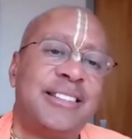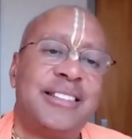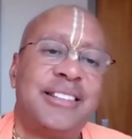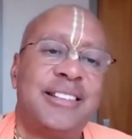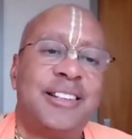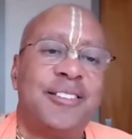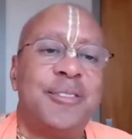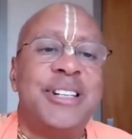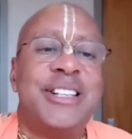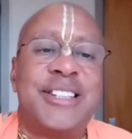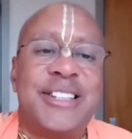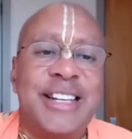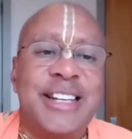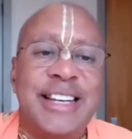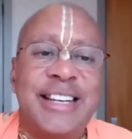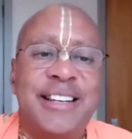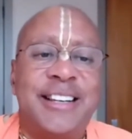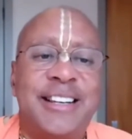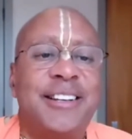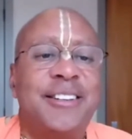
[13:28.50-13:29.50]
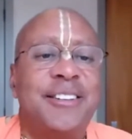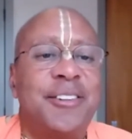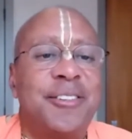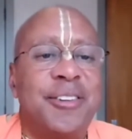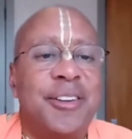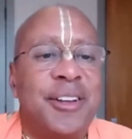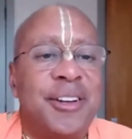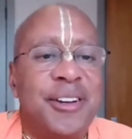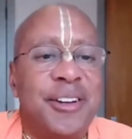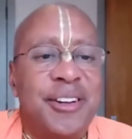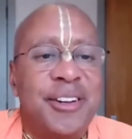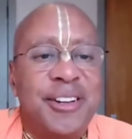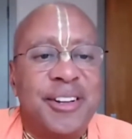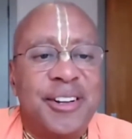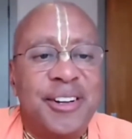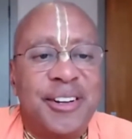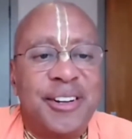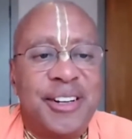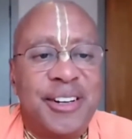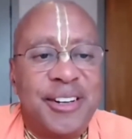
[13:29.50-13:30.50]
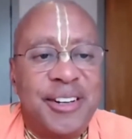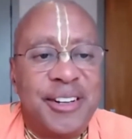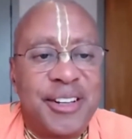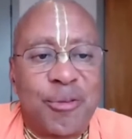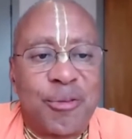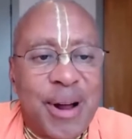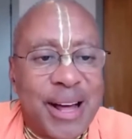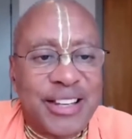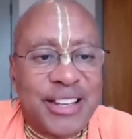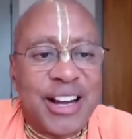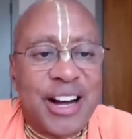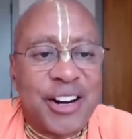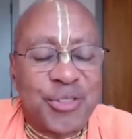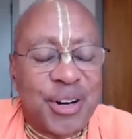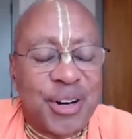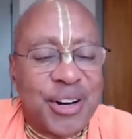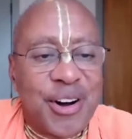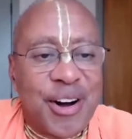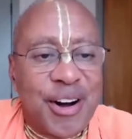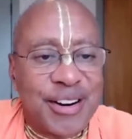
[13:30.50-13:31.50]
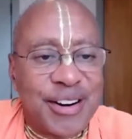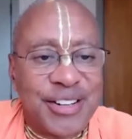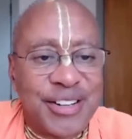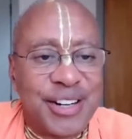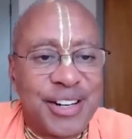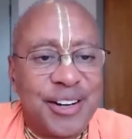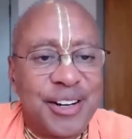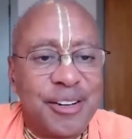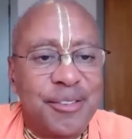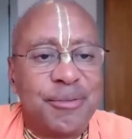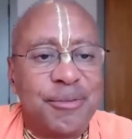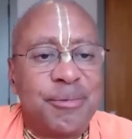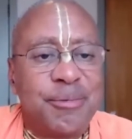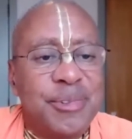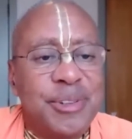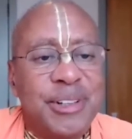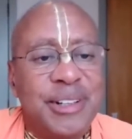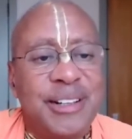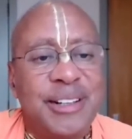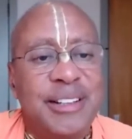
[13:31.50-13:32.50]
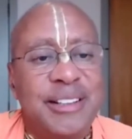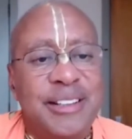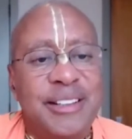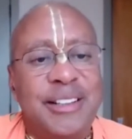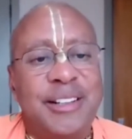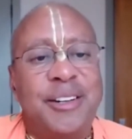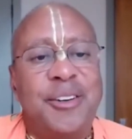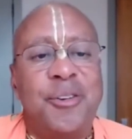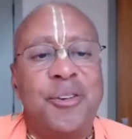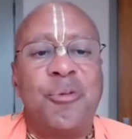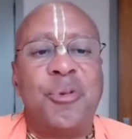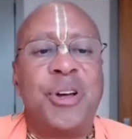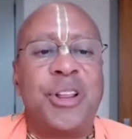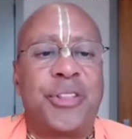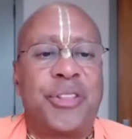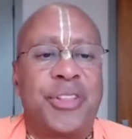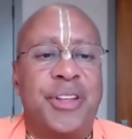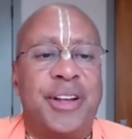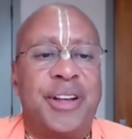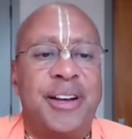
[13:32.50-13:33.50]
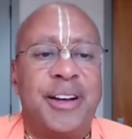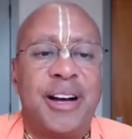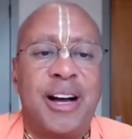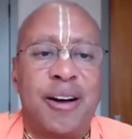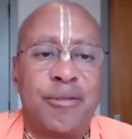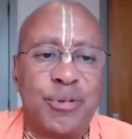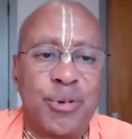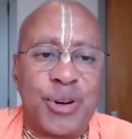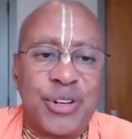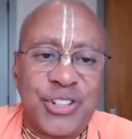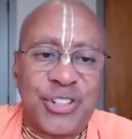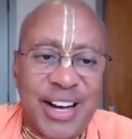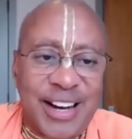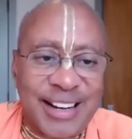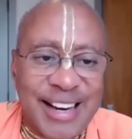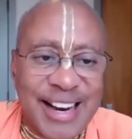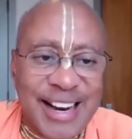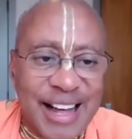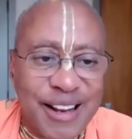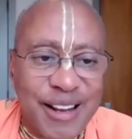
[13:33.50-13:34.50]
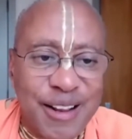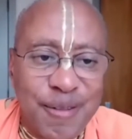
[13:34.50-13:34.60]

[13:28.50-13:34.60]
we see the Rath Yatra cart of Lord Jagannath.